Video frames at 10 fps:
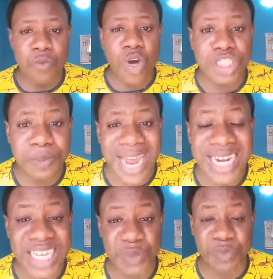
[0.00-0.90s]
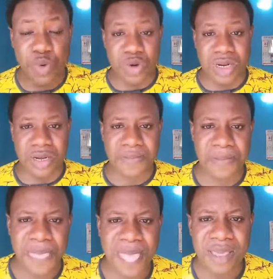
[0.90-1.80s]
Watchman Nee's book,
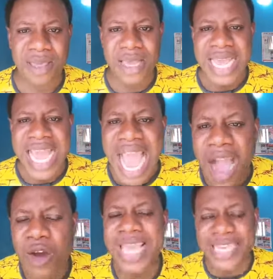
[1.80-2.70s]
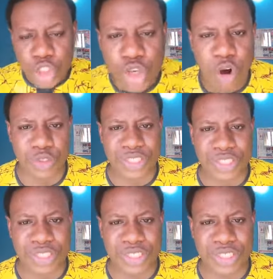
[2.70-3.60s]
how he chose
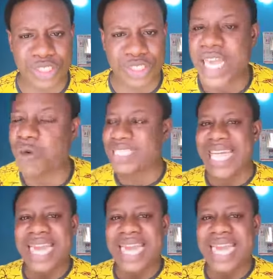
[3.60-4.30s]
that he will